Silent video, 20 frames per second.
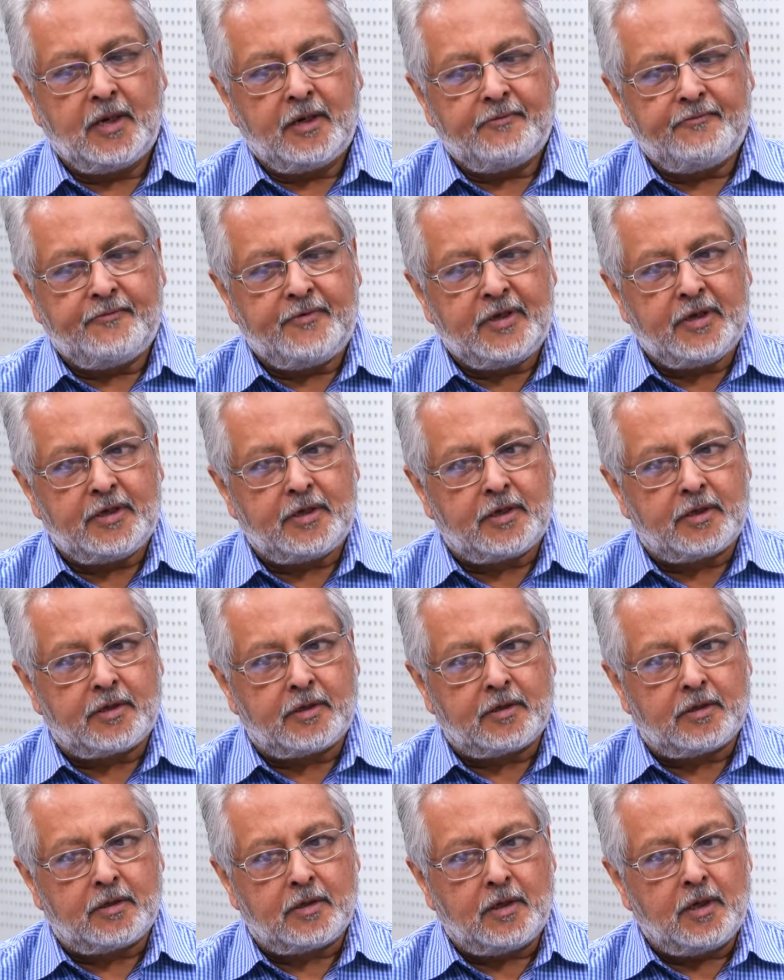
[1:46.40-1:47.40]
We are
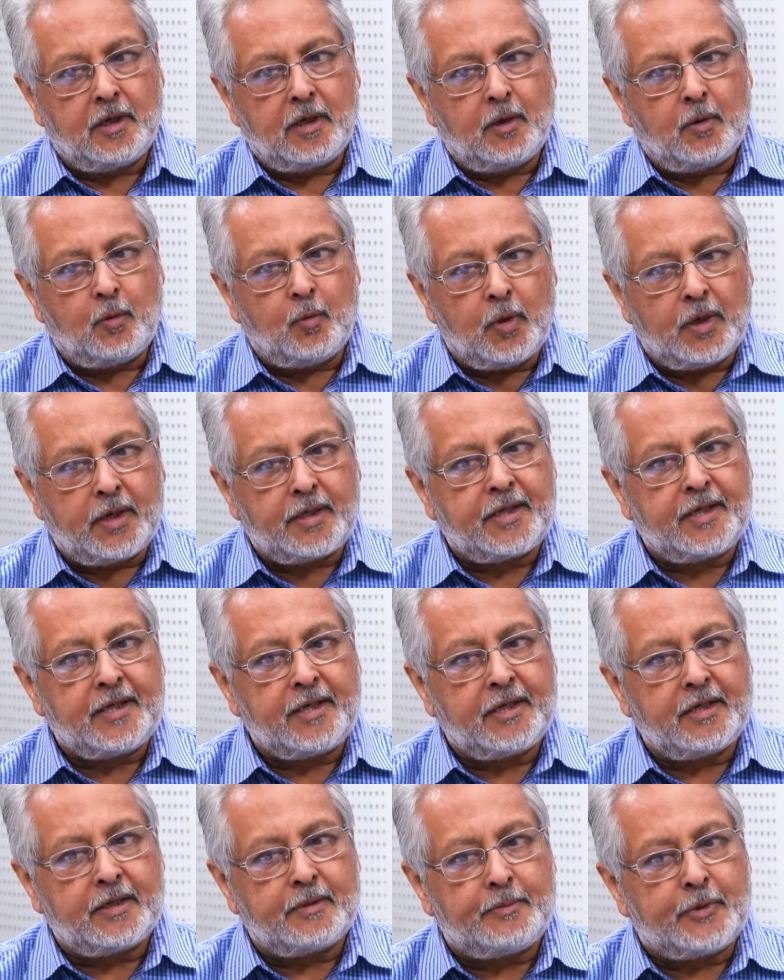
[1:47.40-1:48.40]
working
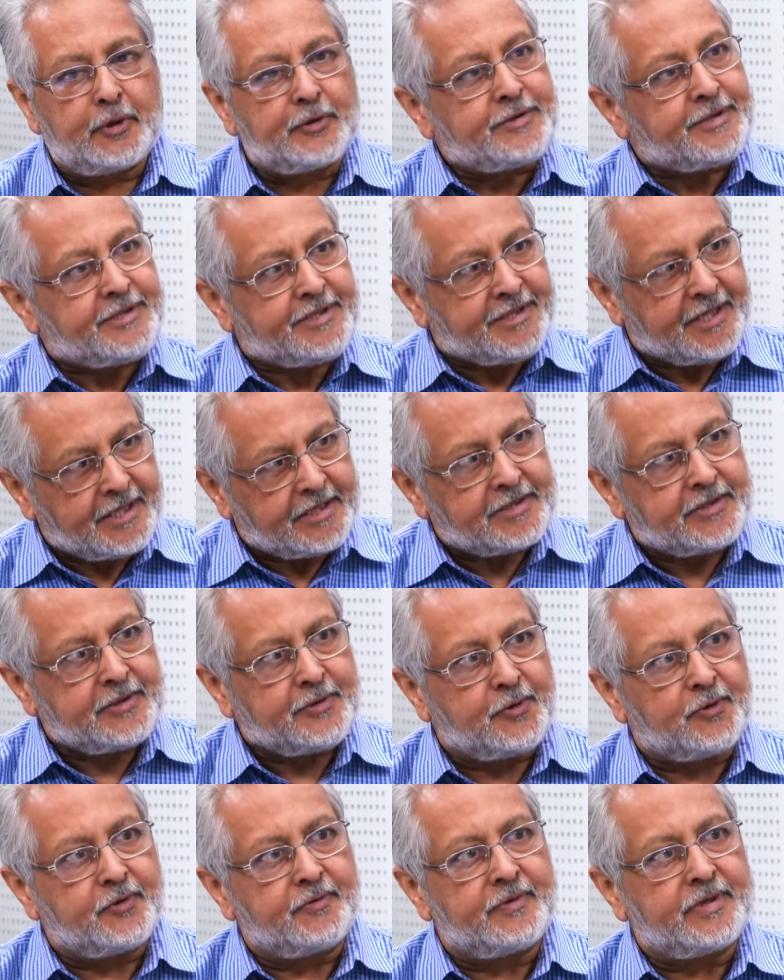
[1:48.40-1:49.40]
in about 6
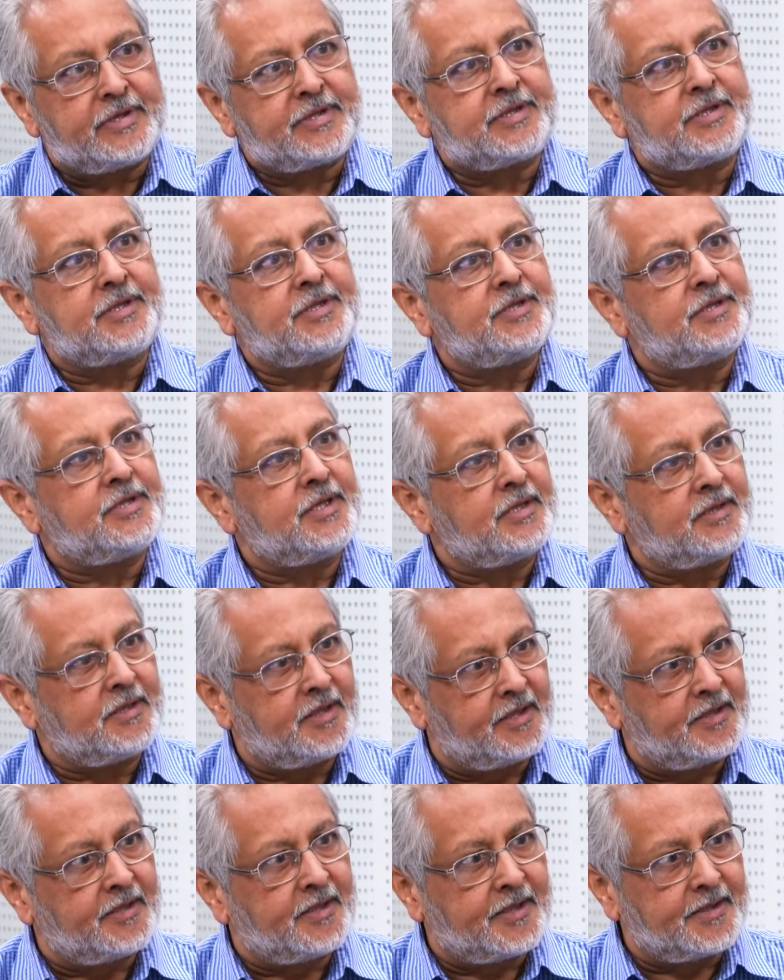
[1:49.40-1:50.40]
universities in
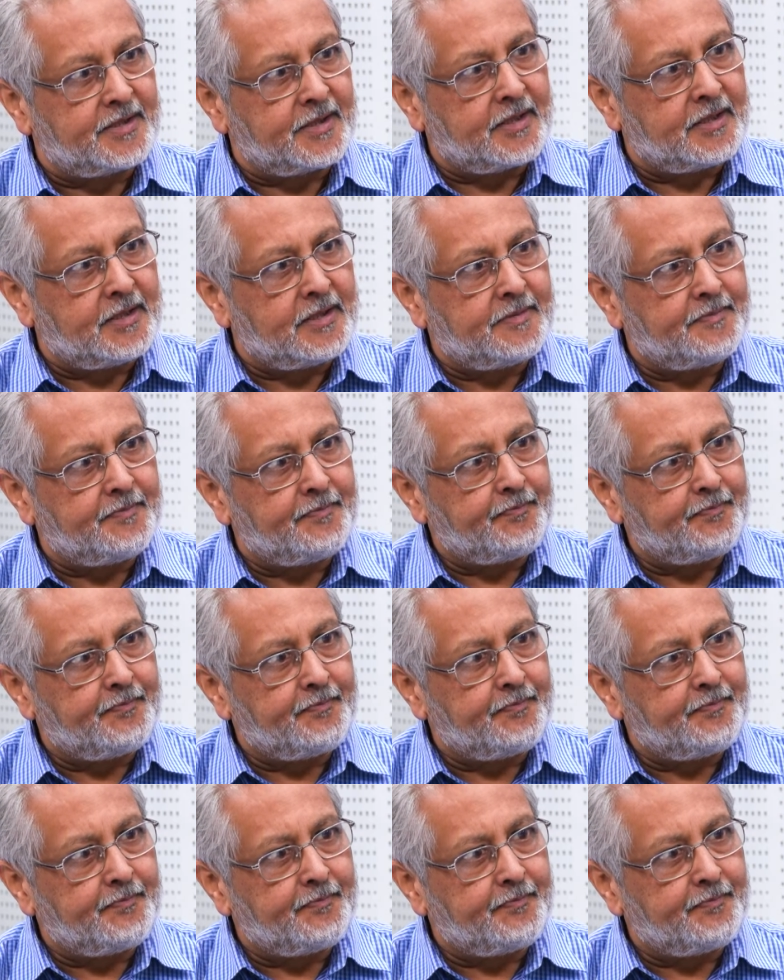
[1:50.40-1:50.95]
Karnataka.